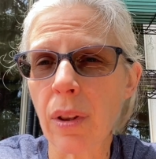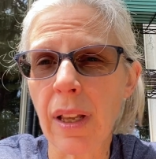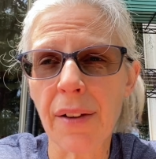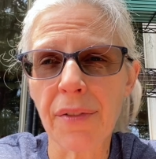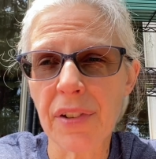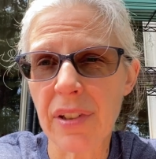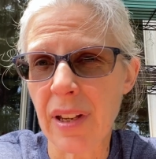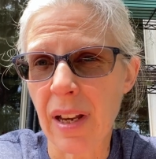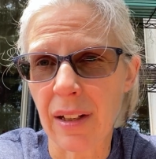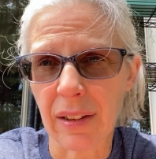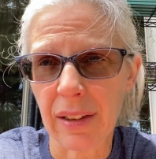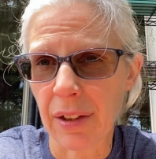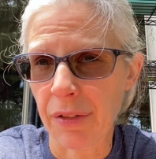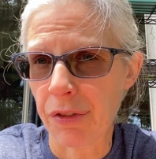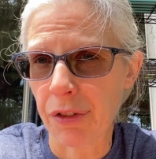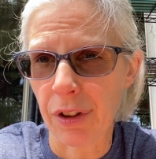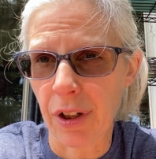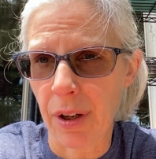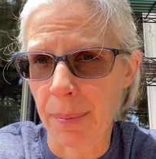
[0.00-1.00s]
lifestyle
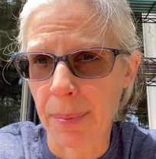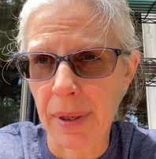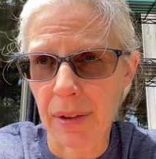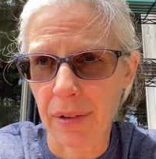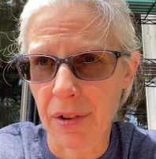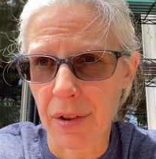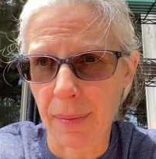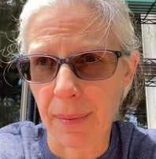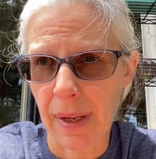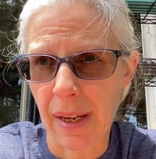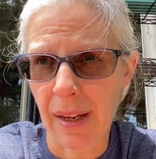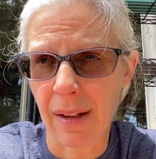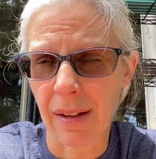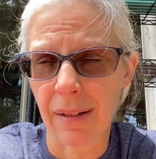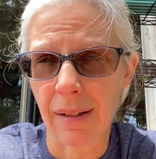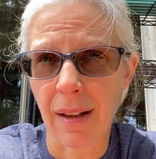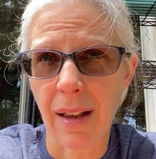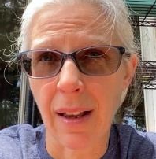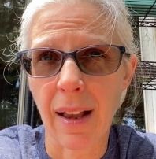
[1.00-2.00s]
never appealed to me.
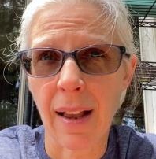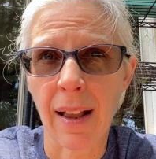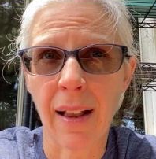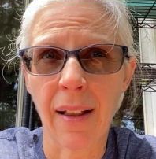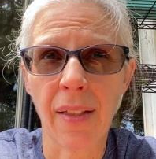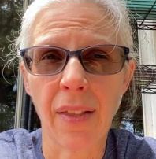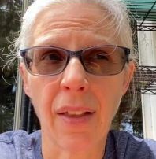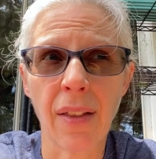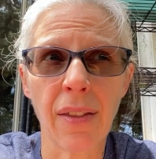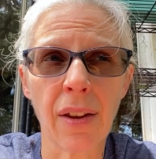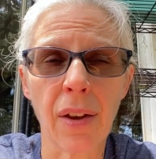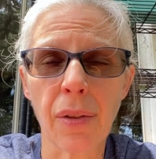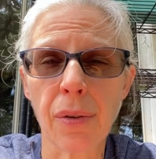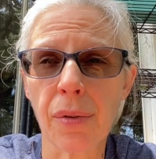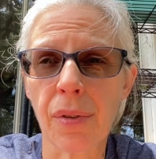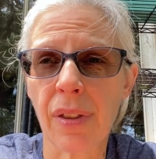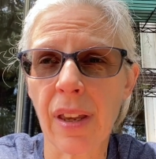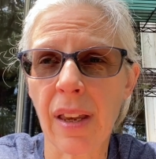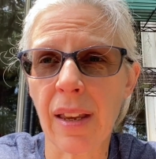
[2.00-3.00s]
And the
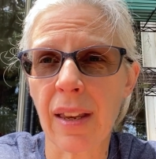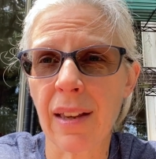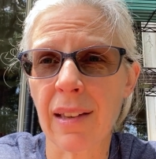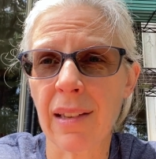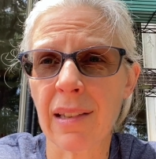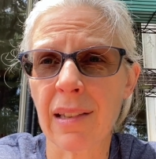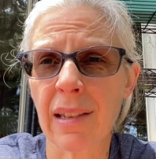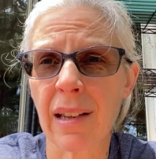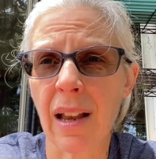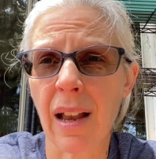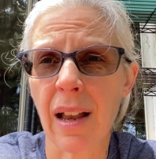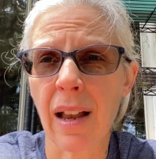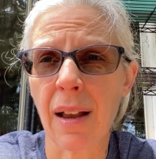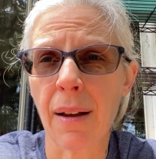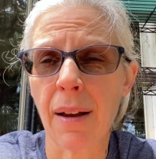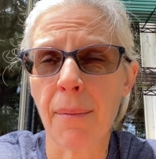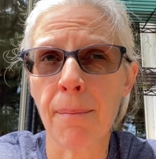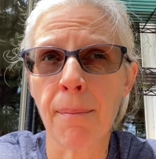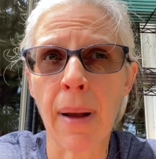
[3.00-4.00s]
other thing is
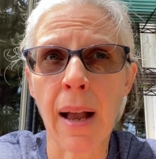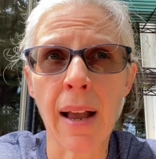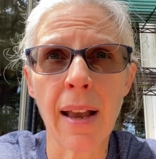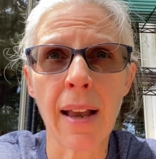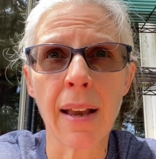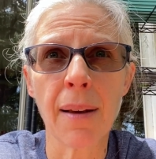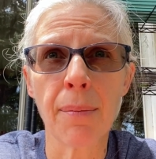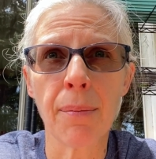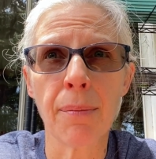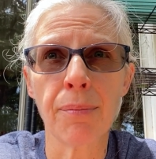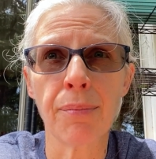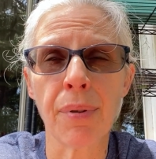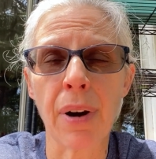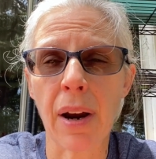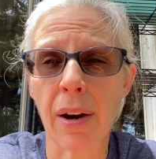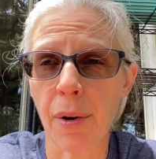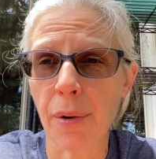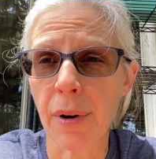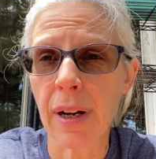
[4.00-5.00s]
my
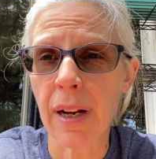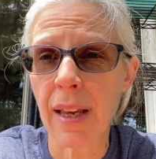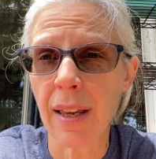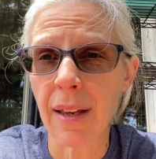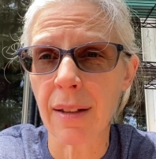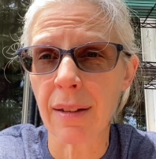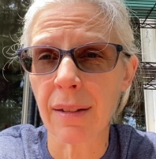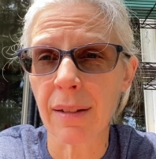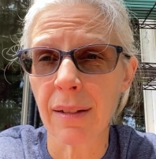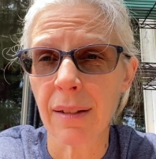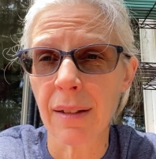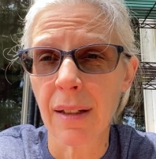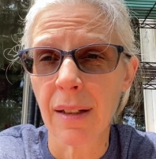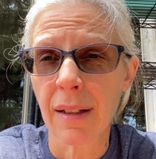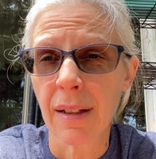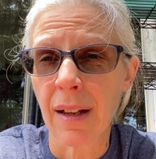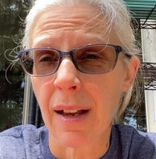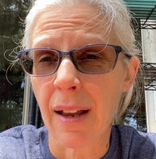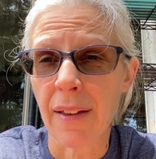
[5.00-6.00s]
priority,
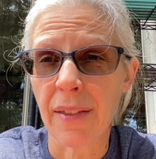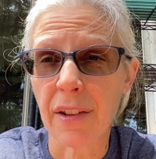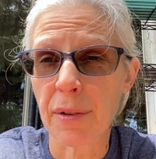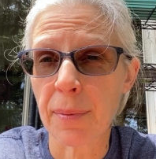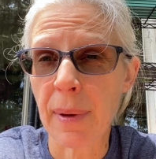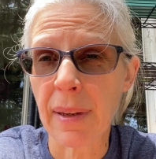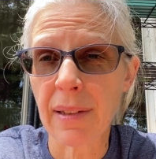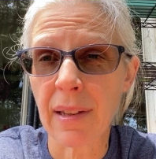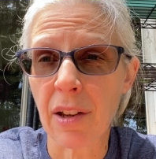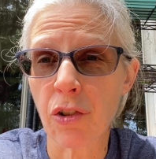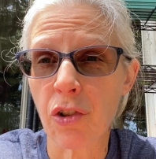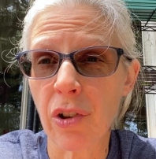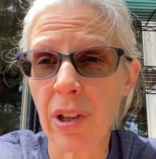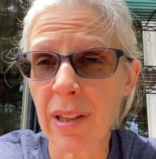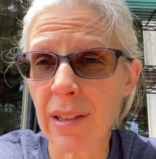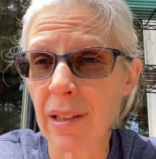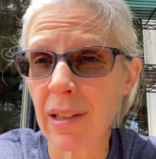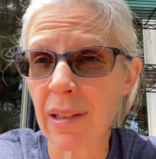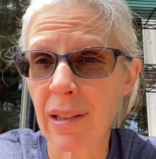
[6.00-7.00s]
and this may sound
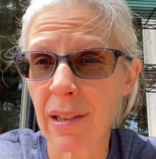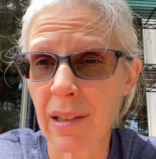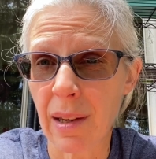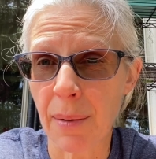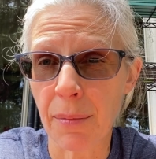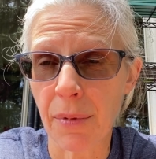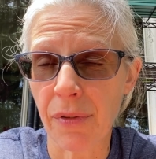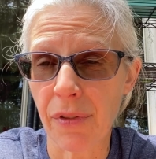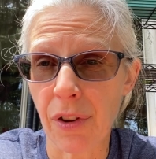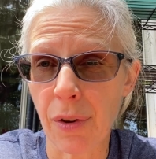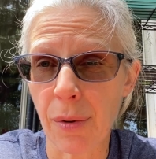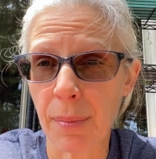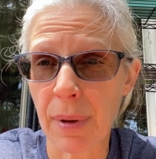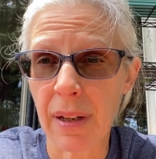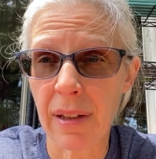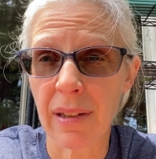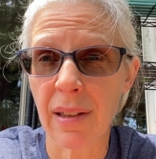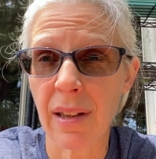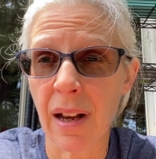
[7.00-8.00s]
cheesy to some of you,
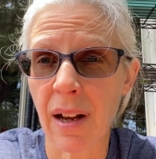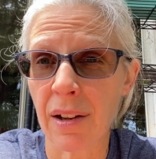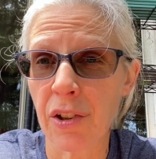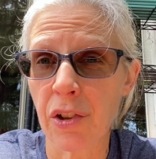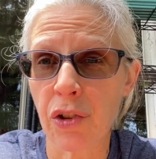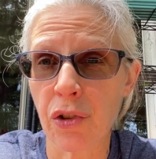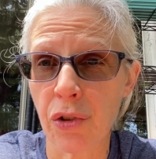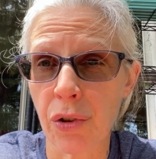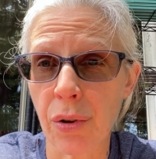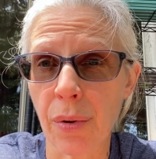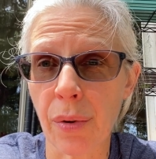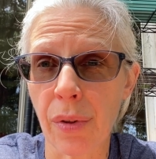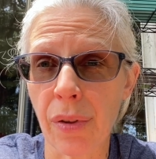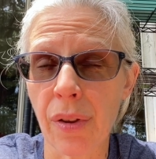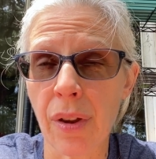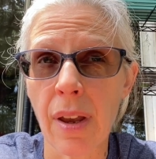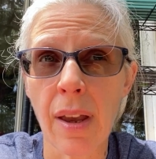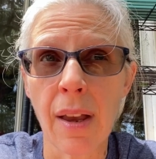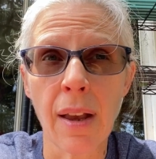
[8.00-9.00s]
but it's the honest
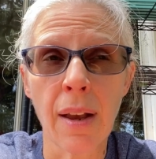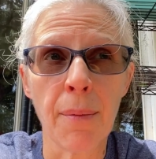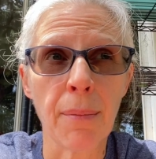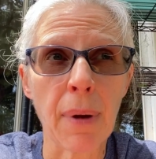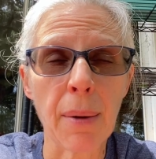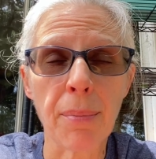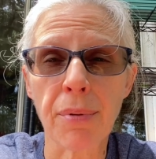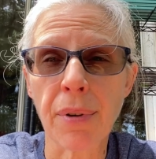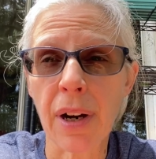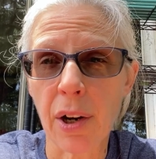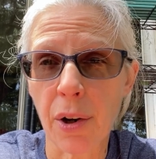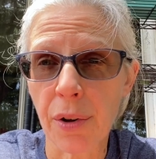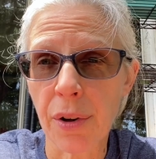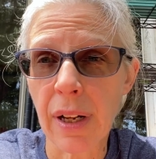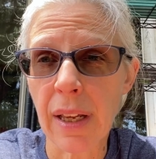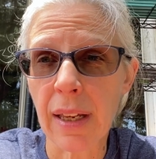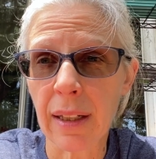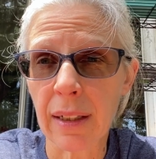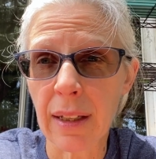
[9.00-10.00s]
truth, my
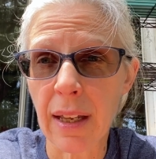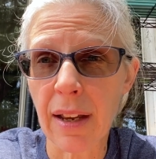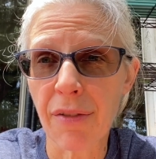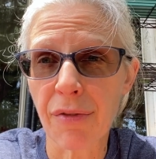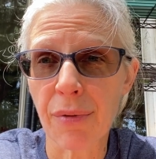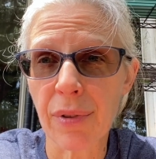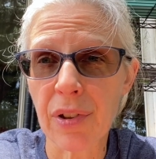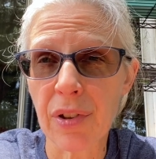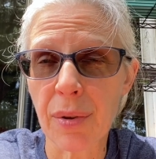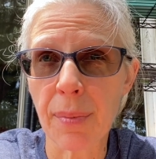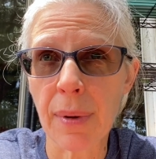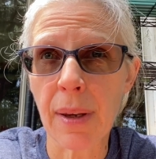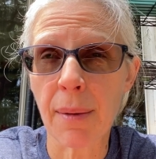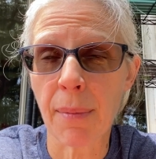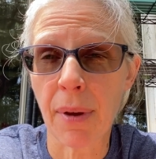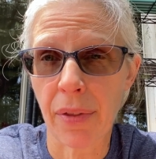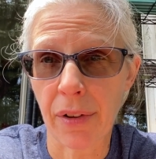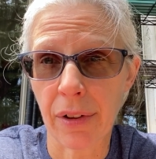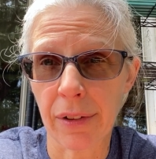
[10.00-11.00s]
priority in life was to be a
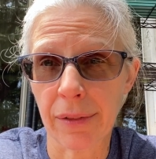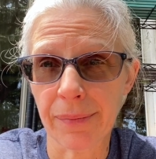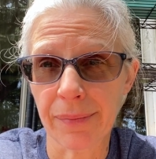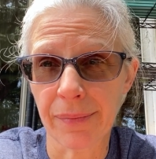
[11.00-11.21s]
mother.